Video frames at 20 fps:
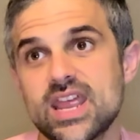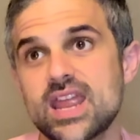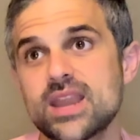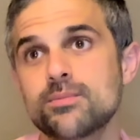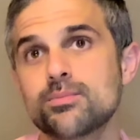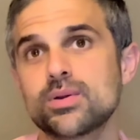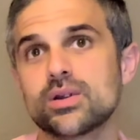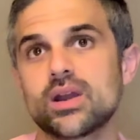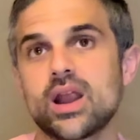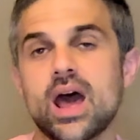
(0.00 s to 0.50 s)
then
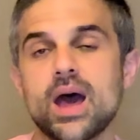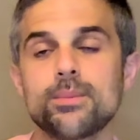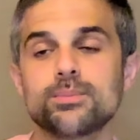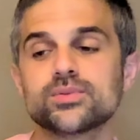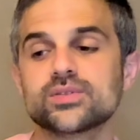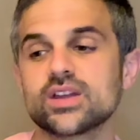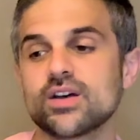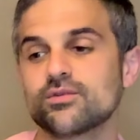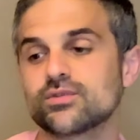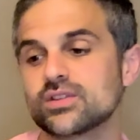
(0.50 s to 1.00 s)

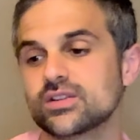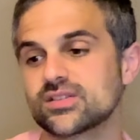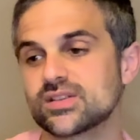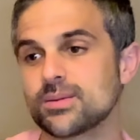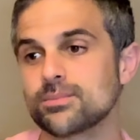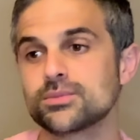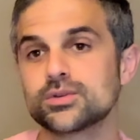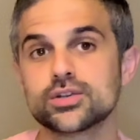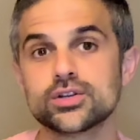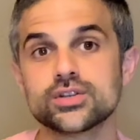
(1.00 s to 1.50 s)
perhaps after
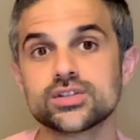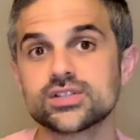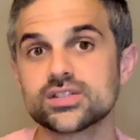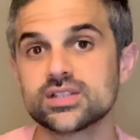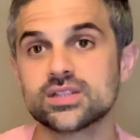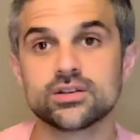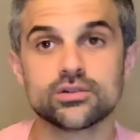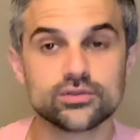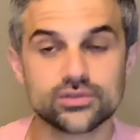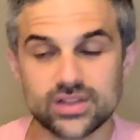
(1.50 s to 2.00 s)
some turns, the